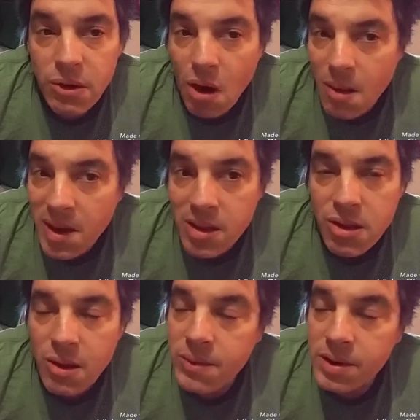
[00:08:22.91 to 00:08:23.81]
your
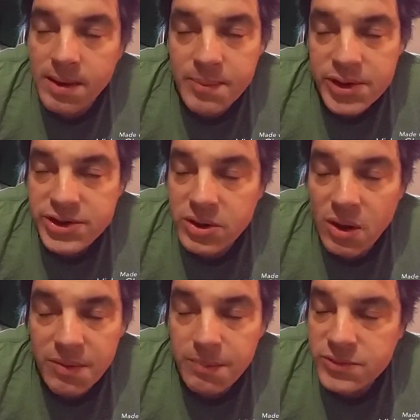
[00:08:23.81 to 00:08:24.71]
comments. I really appreciate
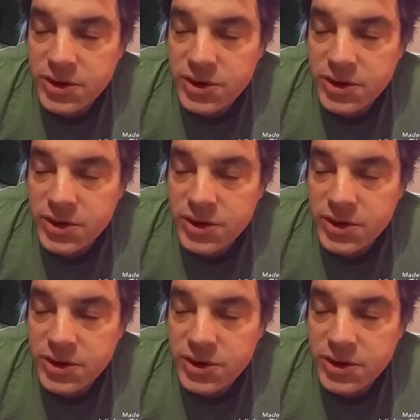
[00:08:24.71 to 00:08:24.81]
it all.